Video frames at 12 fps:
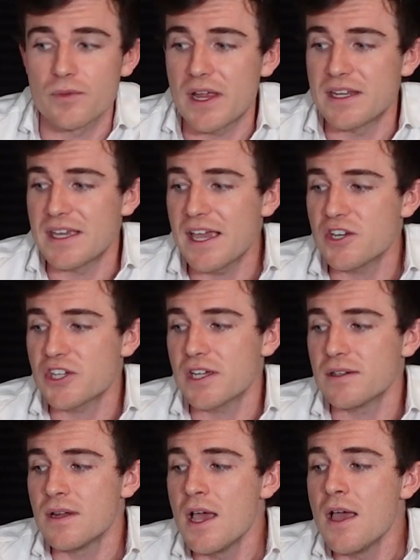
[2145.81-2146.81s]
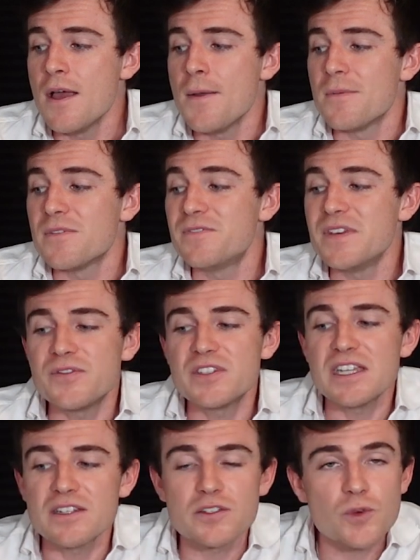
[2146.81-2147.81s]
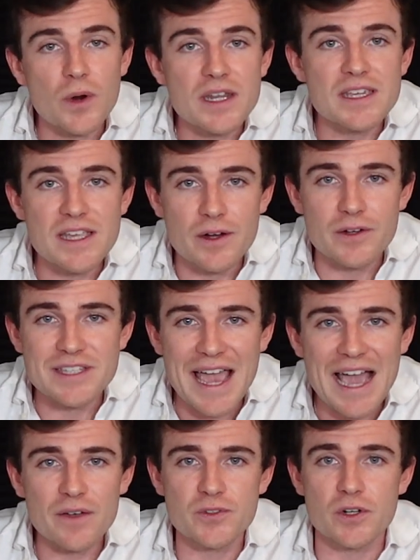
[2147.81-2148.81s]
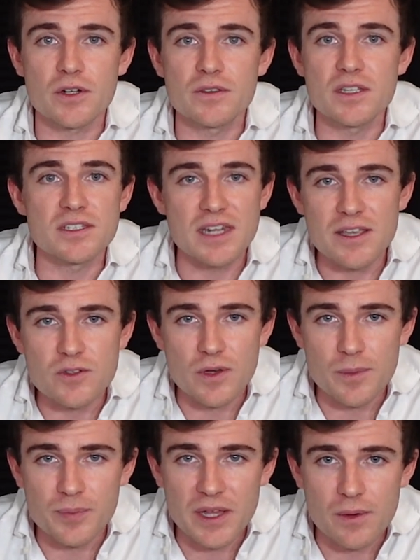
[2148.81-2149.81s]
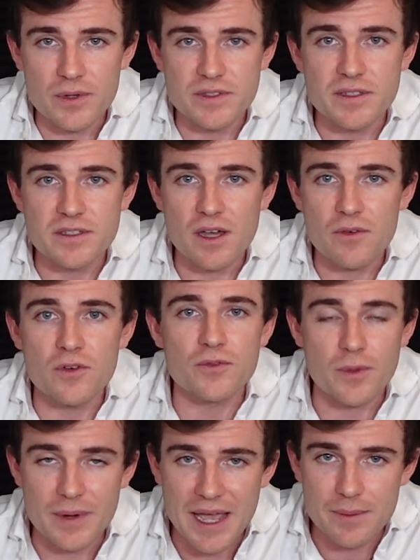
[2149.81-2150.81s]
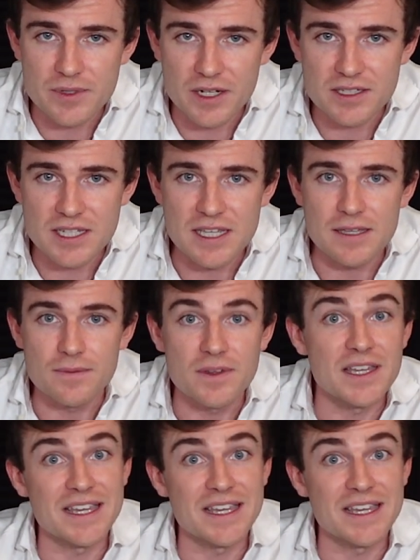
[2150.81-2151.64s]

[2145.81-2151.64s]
radiation 15 to 20 years after this nasal implant was discovered from an abductee.